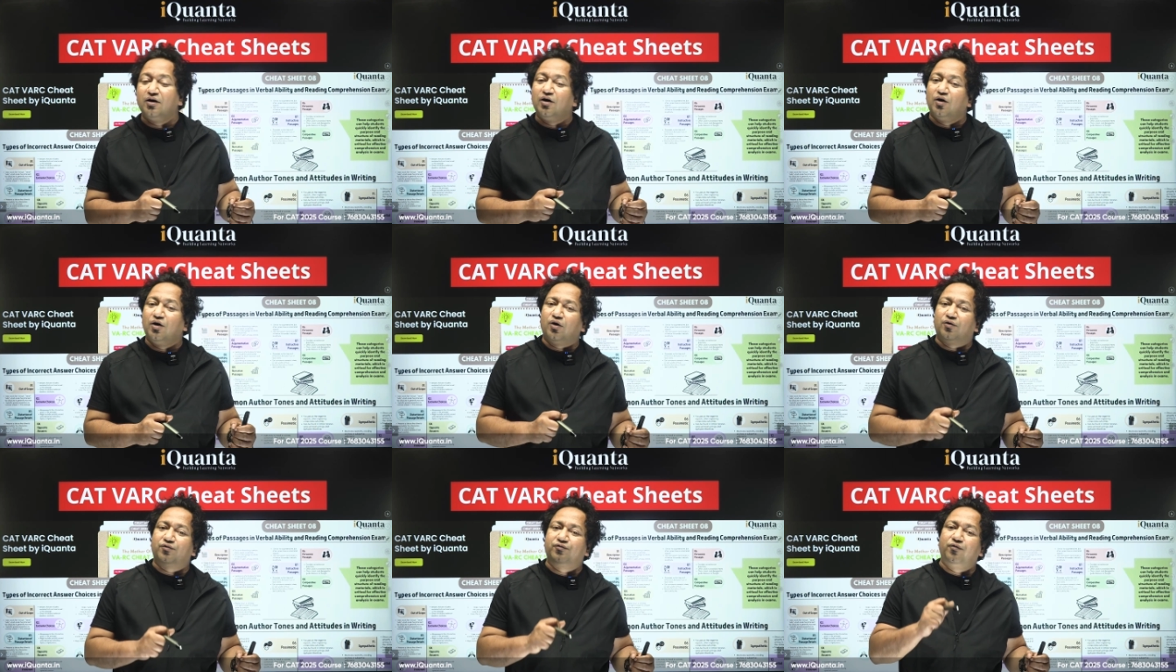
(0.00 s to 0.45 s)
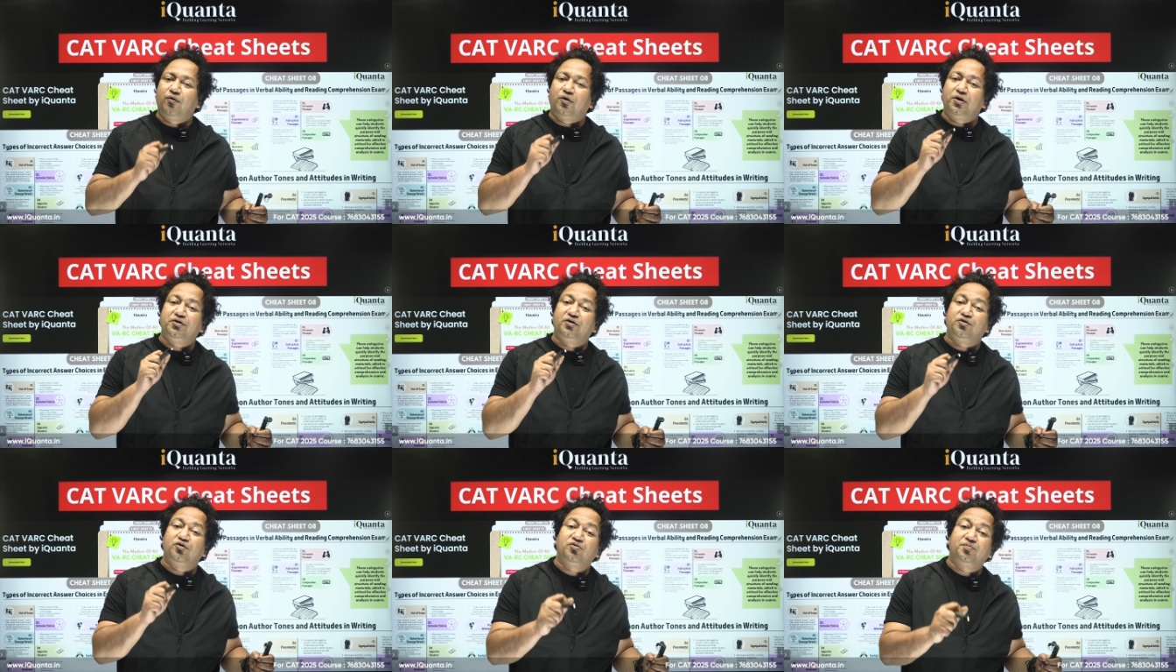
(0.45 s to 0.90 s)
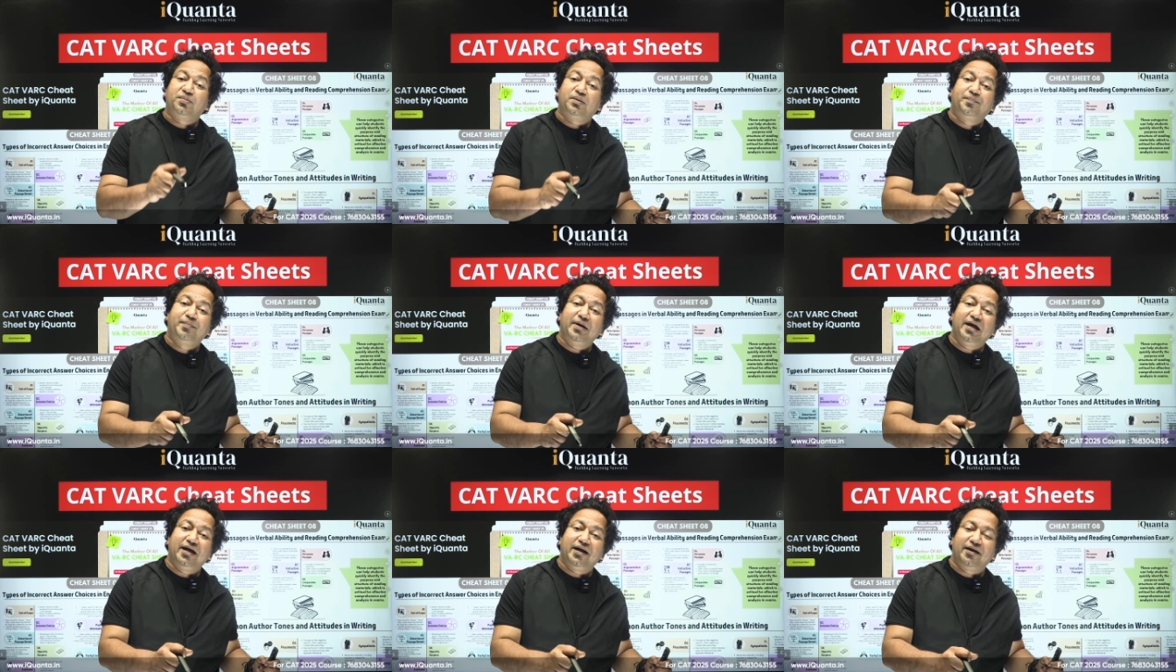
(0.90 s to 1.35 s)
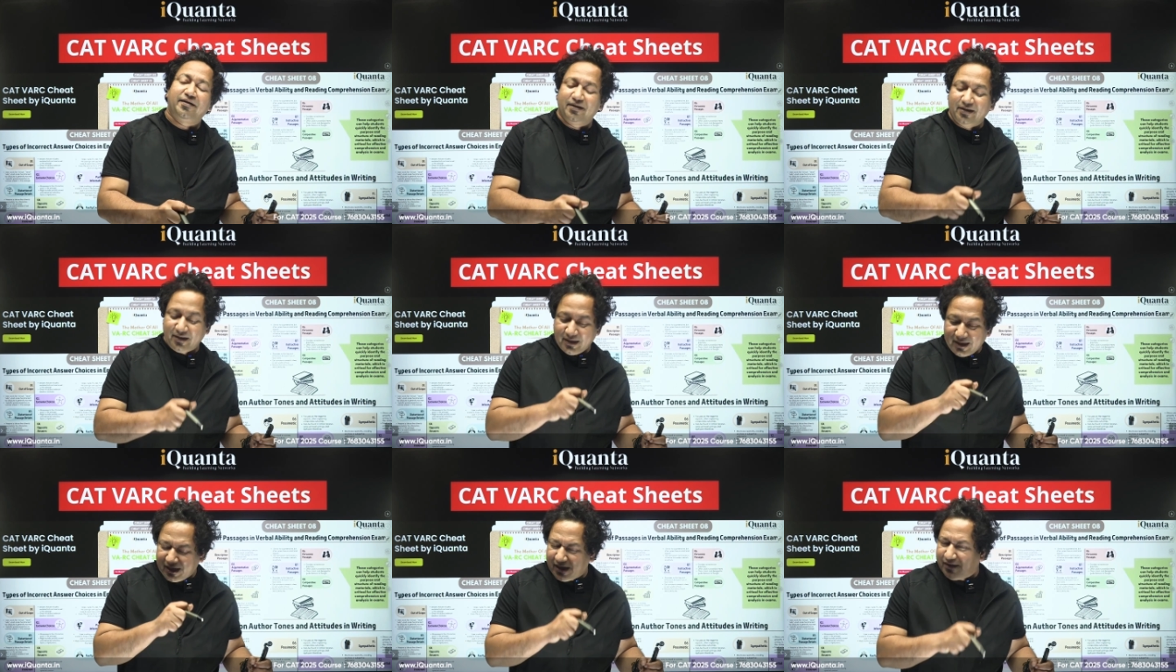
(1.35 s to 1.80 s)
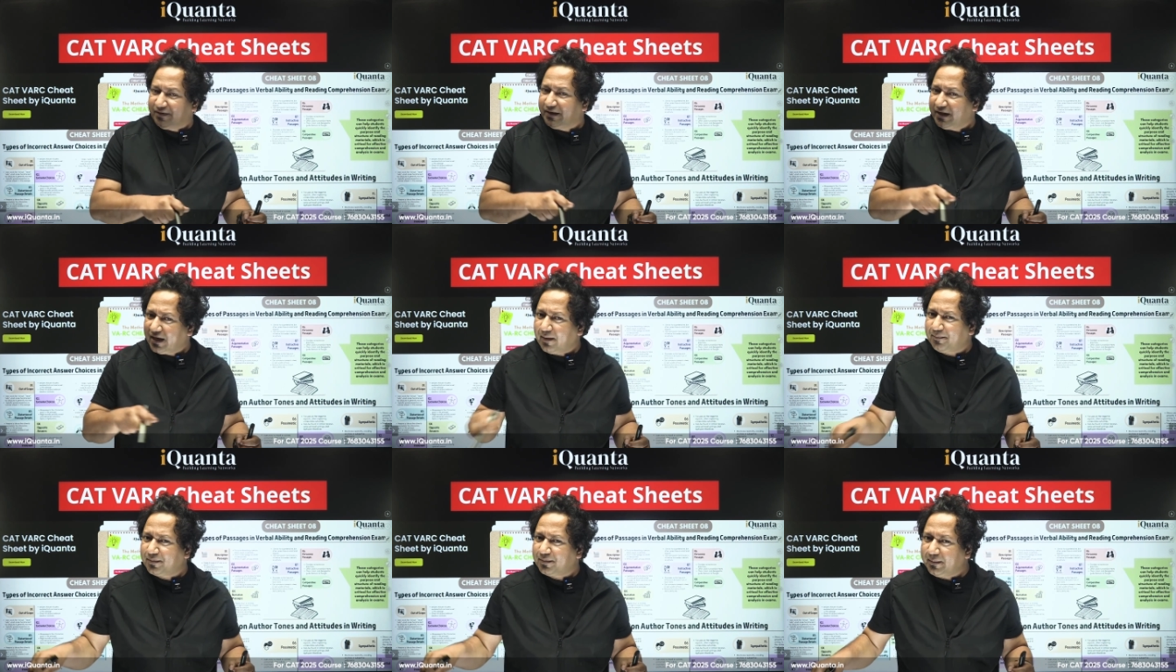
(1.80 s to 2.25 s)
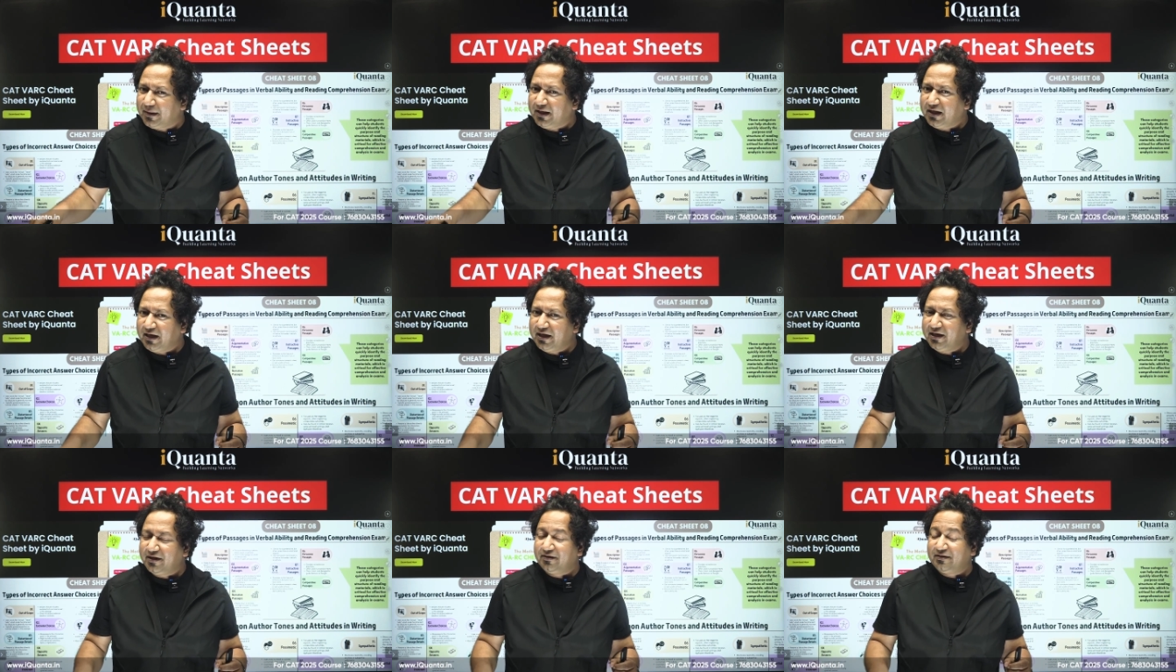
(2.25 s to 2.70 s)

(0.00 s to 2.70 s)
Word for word: of what you're going to prepare in the upcoming year,